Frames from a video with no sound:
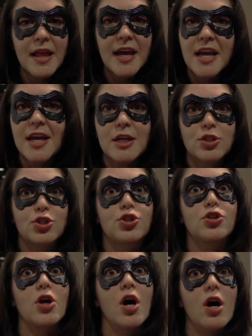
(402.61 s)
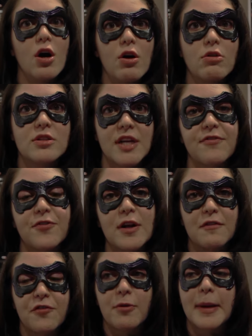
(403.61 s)
be like, it's so
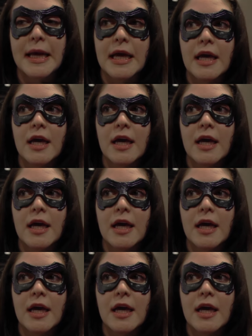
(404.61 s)
different for me.